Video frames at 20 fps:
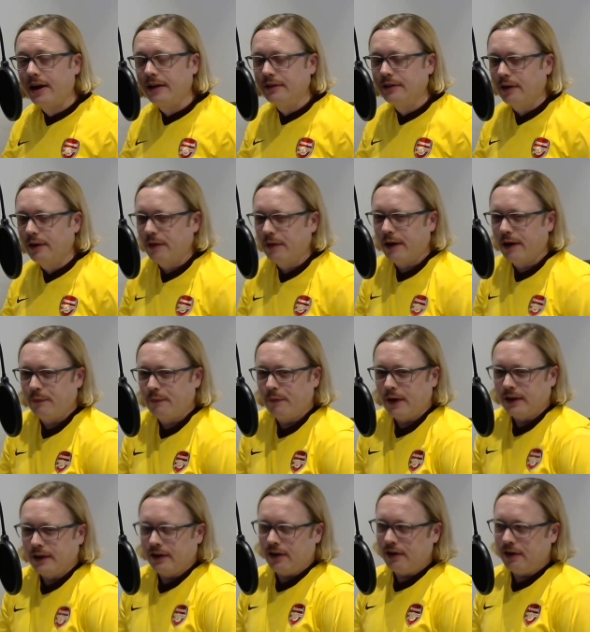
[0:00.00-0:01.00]
I love that
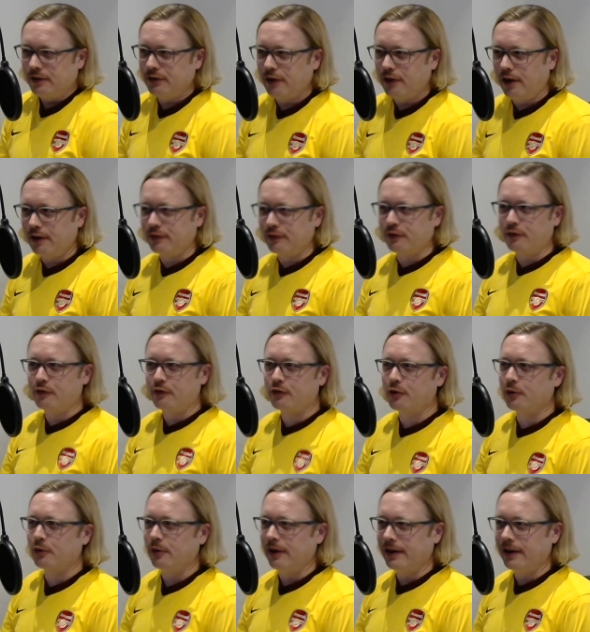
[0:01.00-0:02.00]
fella on Dawson's
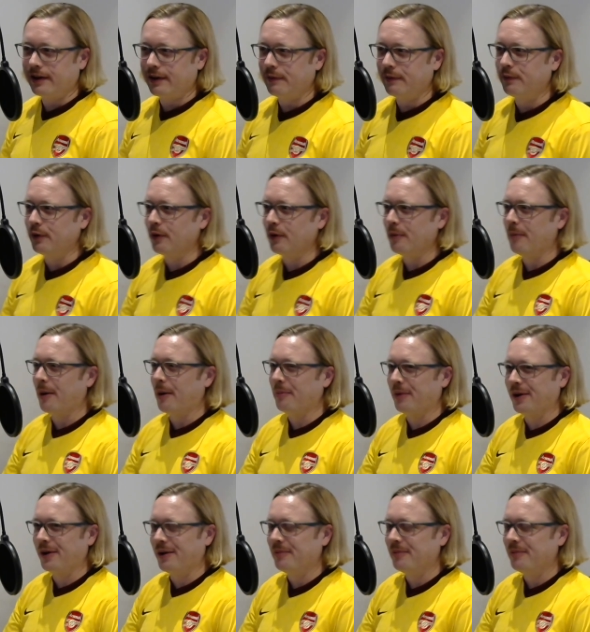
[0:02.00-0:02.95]
Creek. If you remember him